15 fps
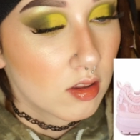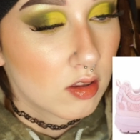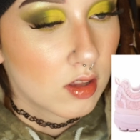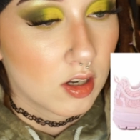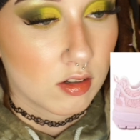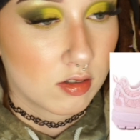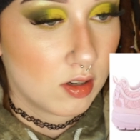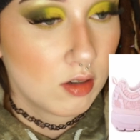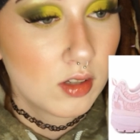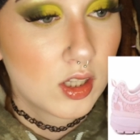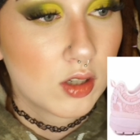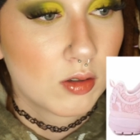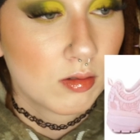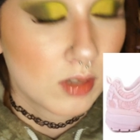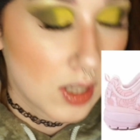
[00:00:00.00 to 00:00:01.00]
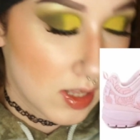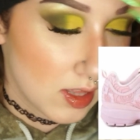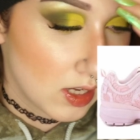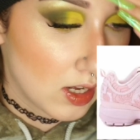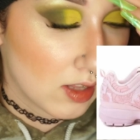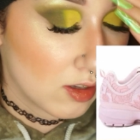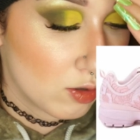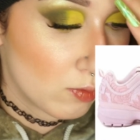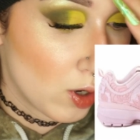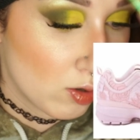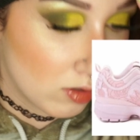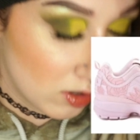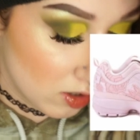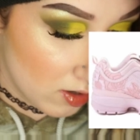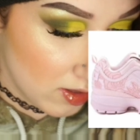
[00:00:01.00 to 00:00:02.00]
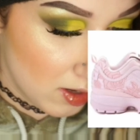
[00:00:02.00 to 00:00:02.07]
that are so cute and they got little roses on